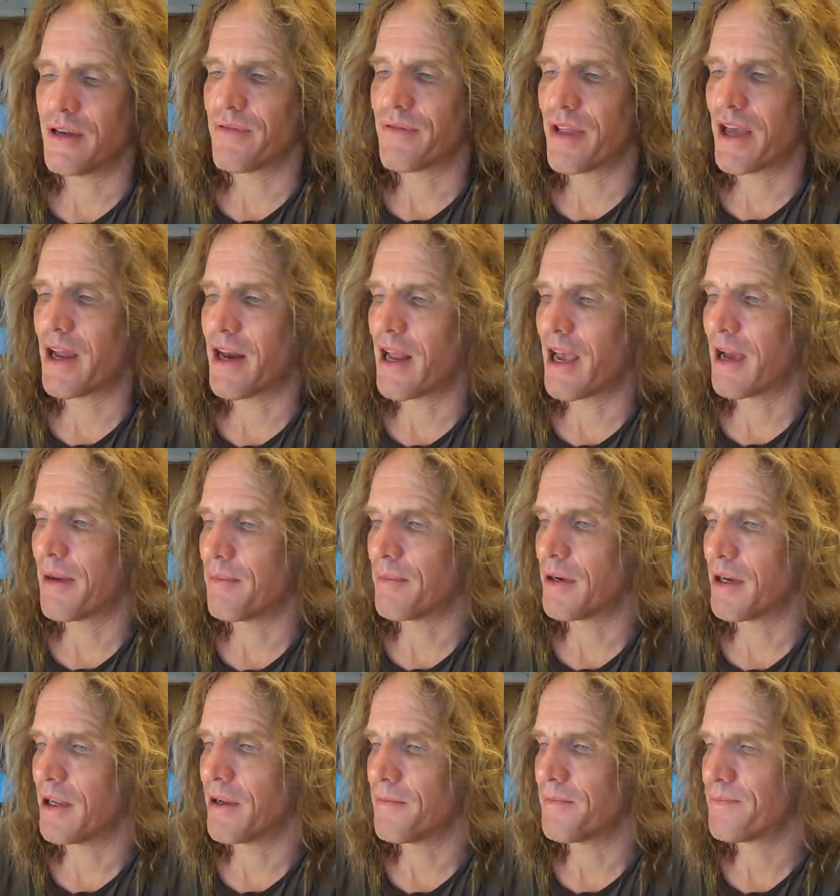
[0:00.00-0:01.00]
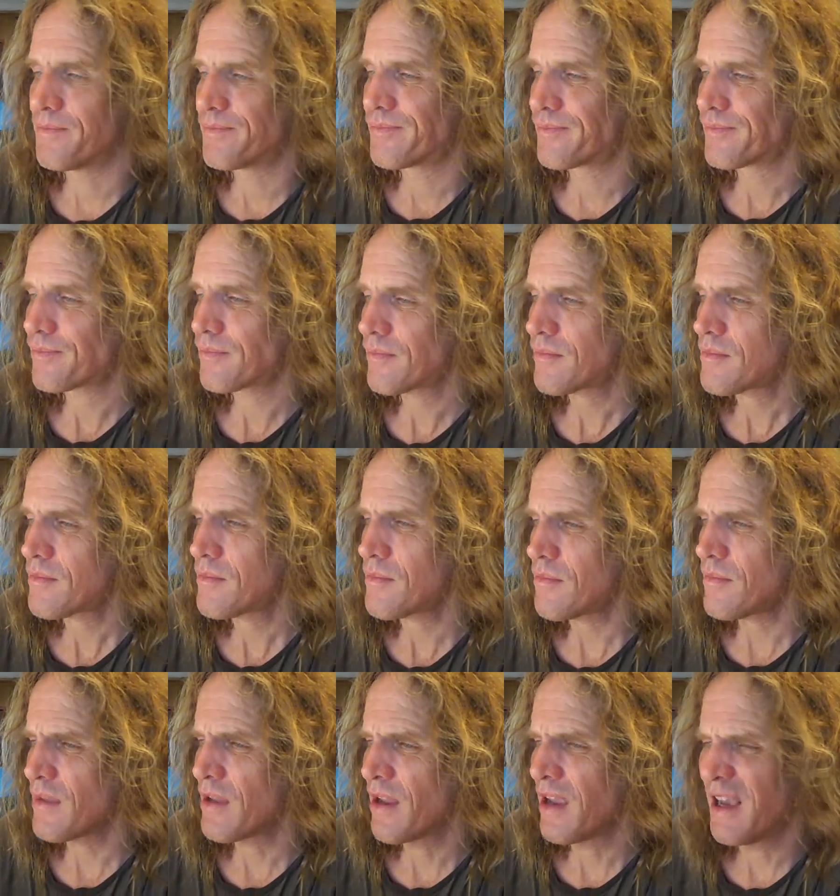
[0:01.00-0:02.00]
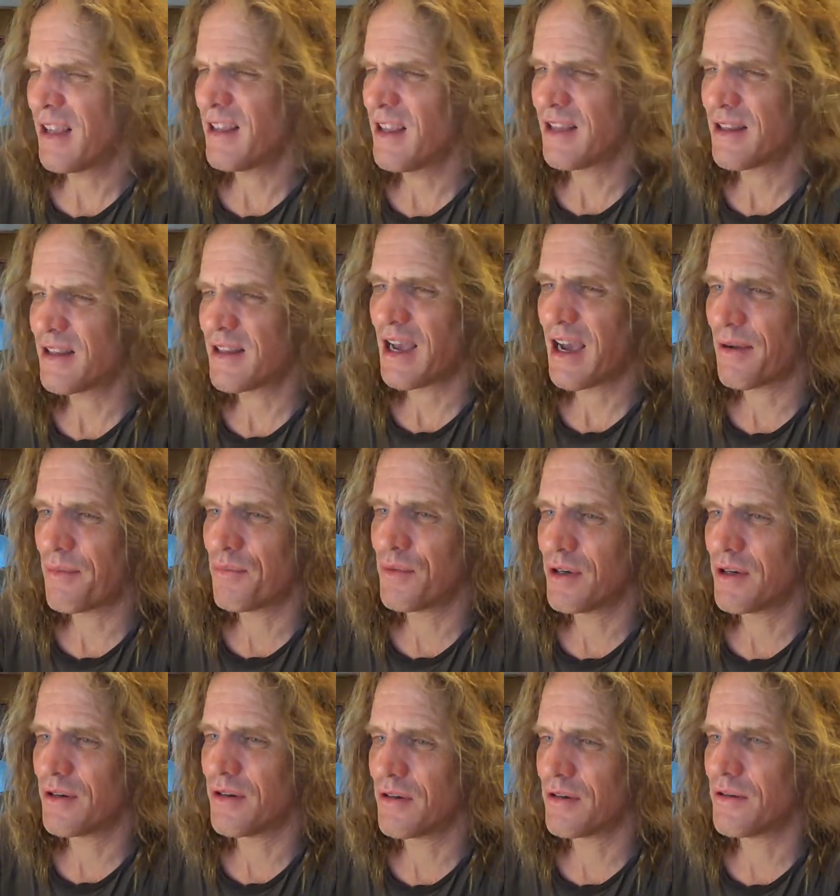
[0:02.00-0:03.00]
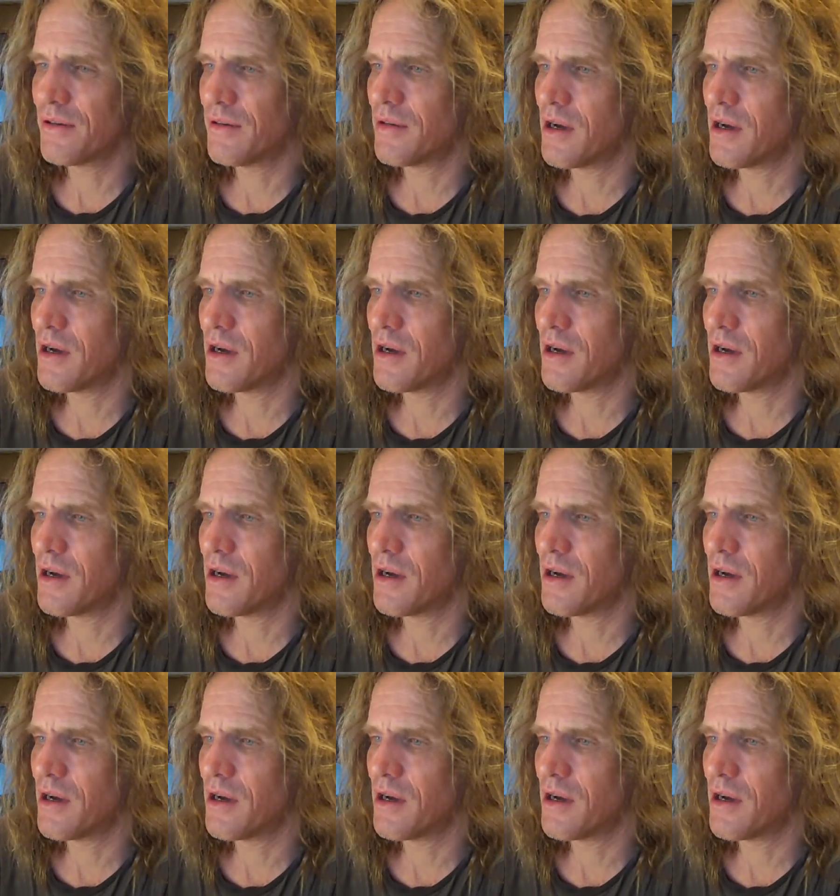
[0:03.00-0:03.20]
of that happening. And that will